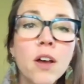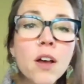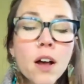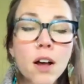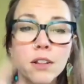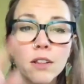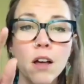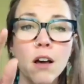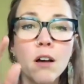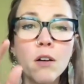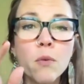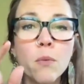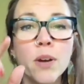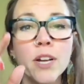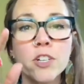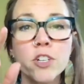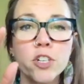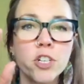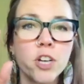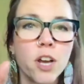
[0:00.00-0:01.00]
along
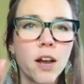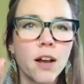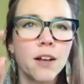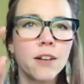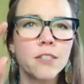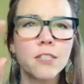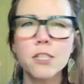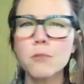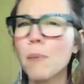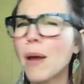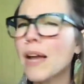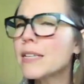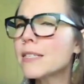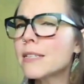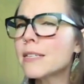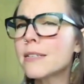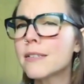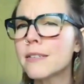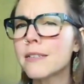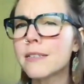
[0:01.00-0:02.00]
which
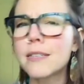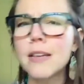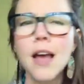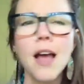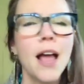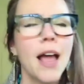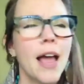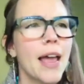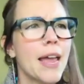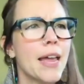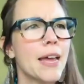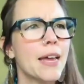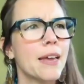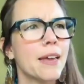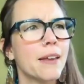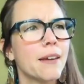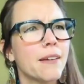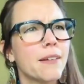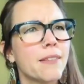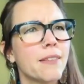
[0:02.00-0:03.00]
spices
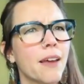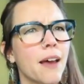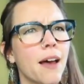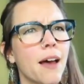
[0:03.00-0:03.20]
and